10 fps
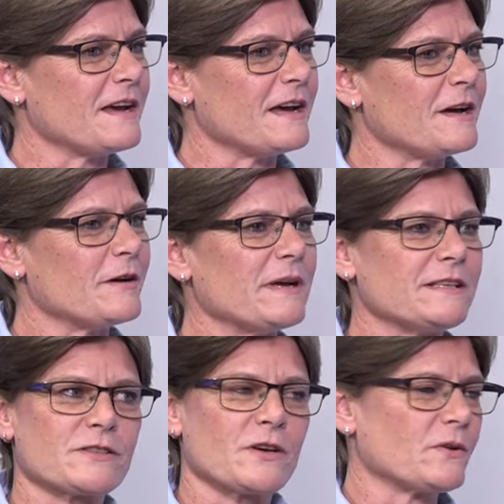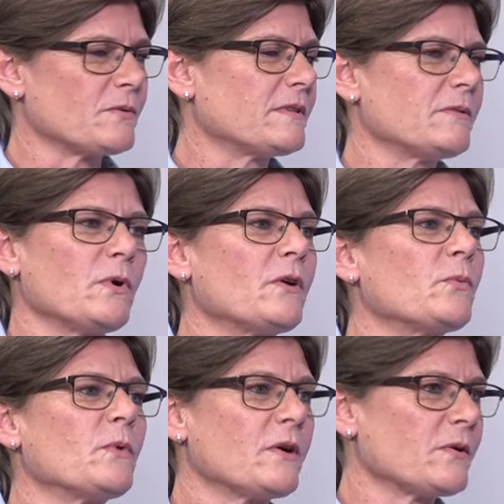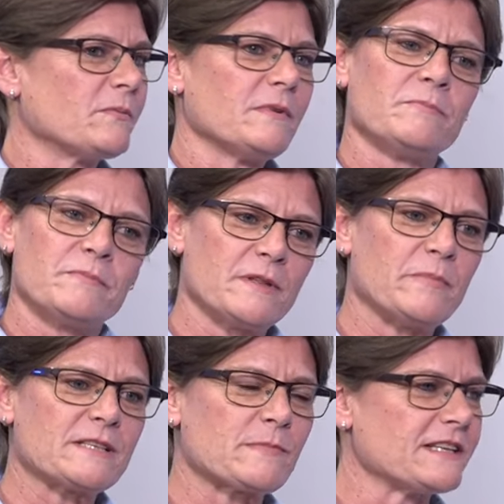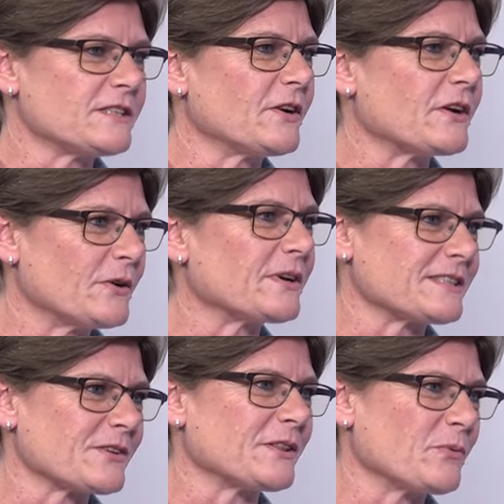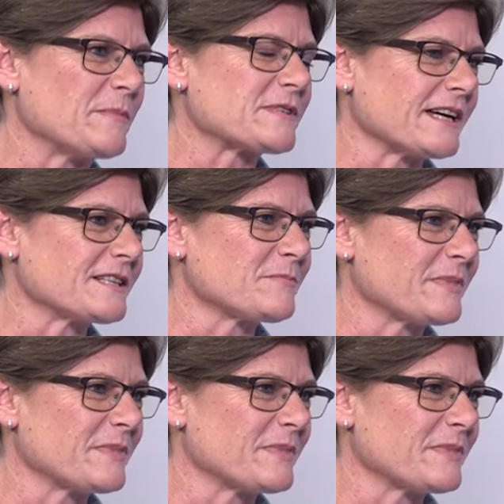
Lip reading: And so we're the best place to go and look is on the website.